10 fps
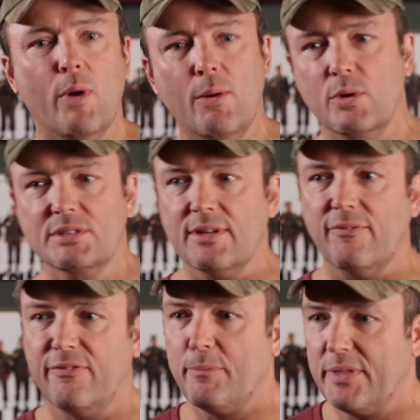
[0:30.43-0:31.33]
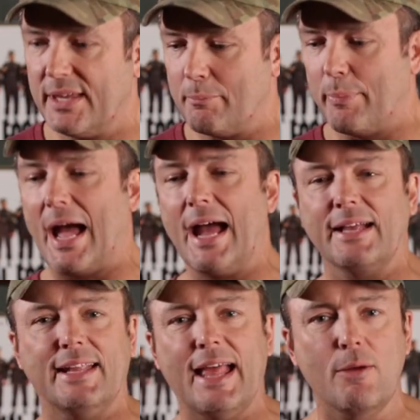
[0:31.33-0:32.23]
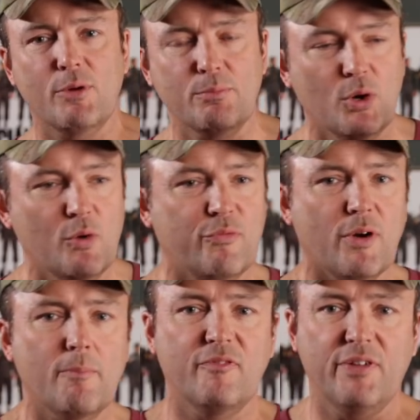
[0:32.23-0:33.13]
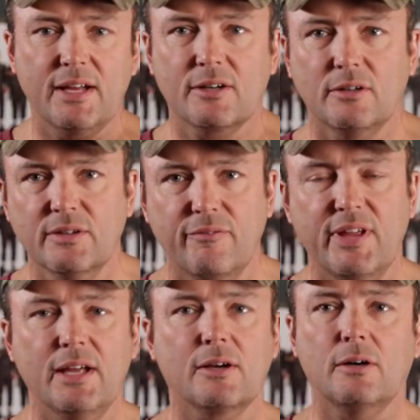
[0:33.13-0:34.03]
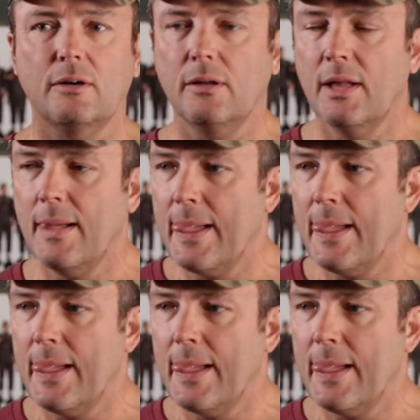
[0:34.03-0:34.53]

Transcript: It was the bag that I would move from vehicle to vehicle.